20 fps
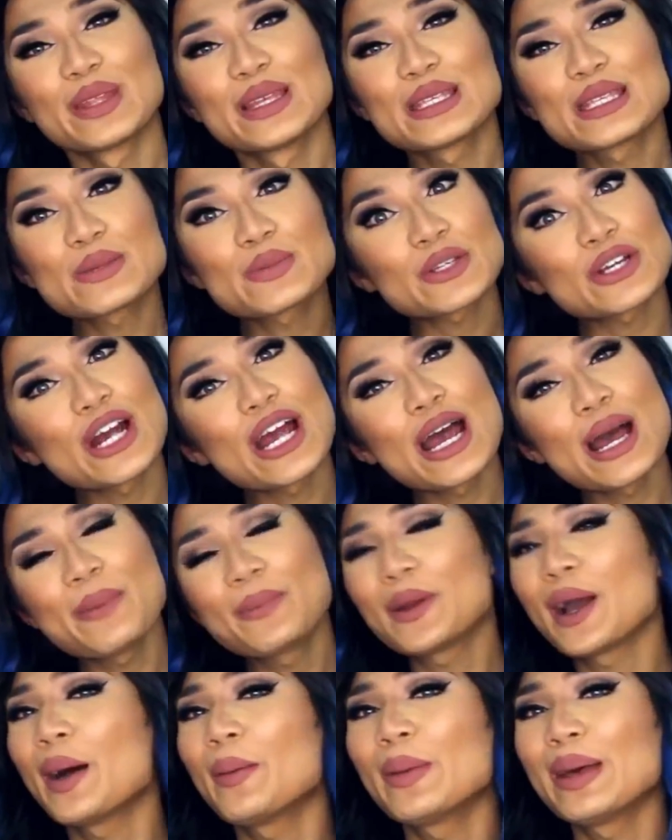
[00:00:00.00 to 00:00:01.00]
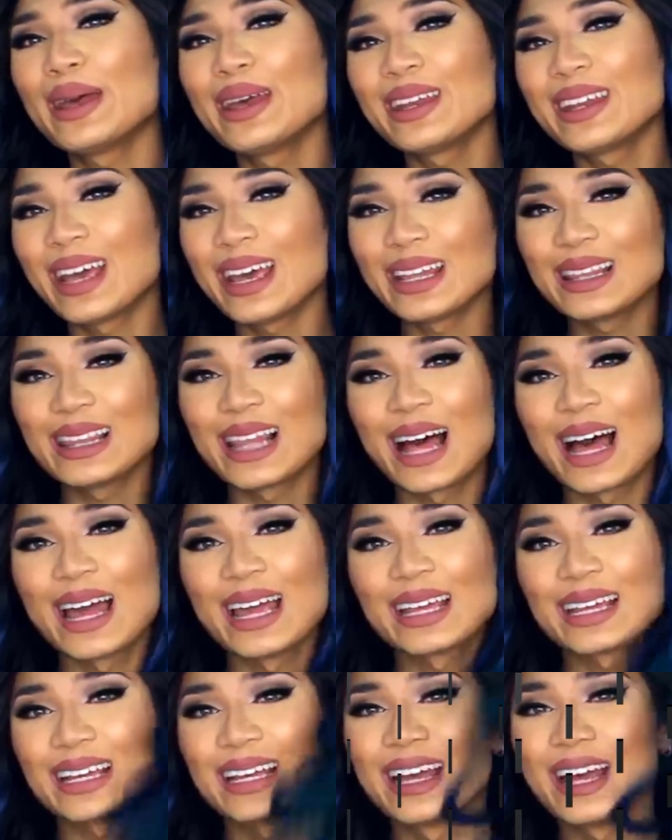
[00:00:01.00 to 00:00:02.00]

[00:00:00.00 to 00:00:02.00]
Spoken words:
Subscribe, comment and like.